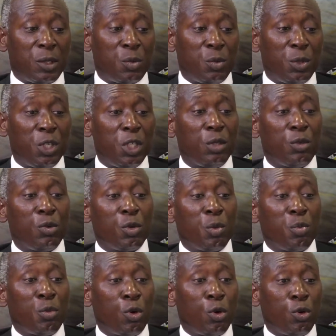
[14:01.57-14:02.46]
We need to
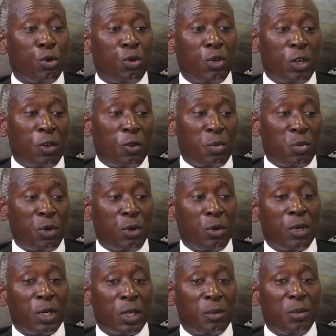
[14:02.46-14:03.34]
remodel our
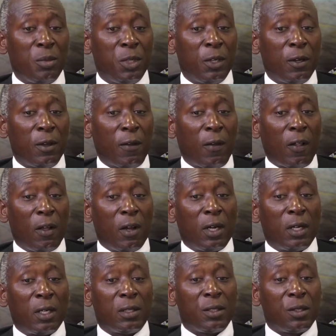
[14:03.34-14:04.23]
program
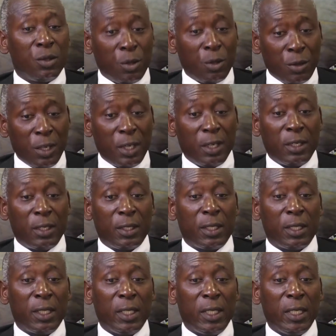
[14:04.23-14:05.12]
so
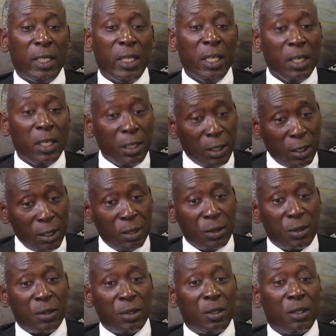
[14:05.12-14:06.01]
that in
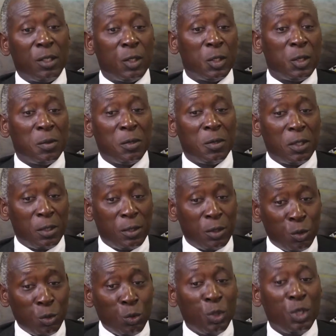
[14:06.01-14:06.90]
case it is
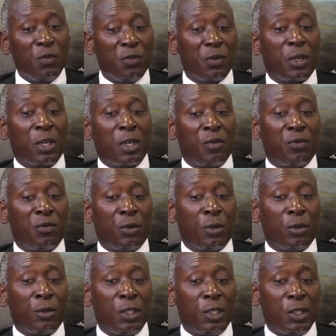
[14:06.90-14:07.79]
too difficult
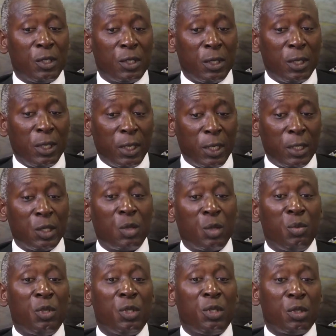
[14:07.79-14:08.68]
for these
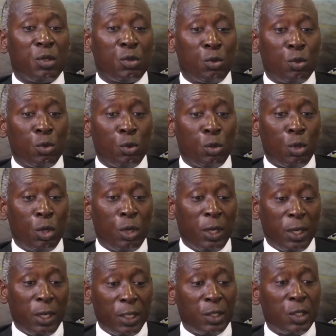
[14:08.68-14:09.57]
SMEs
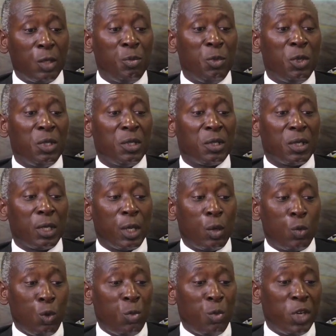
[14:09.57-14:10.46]

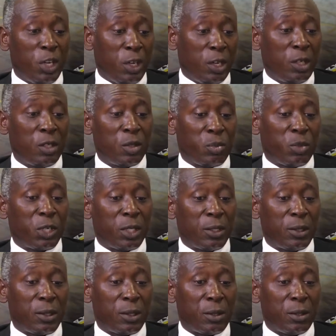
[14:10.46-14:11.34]
and women
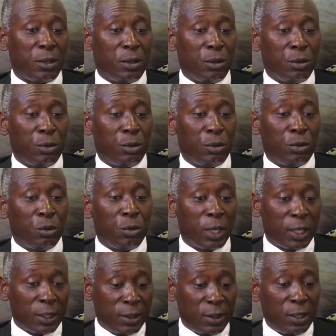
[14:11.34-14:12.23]
enterprises to
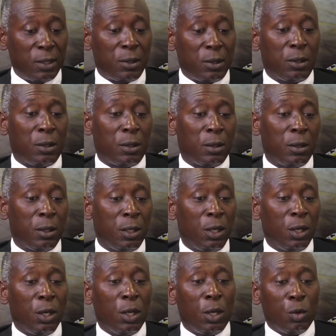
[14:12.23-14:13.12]
access it,
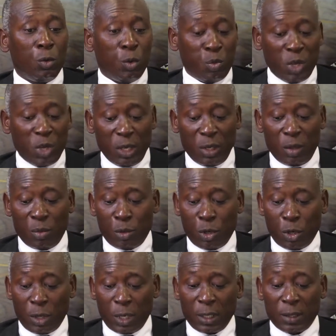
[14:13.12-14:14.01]
we make it
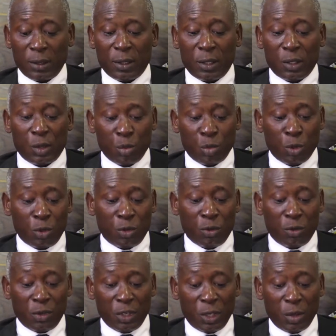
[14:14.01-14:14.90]
more accessible
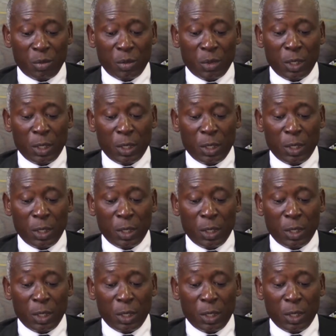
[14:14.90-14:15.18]
to them.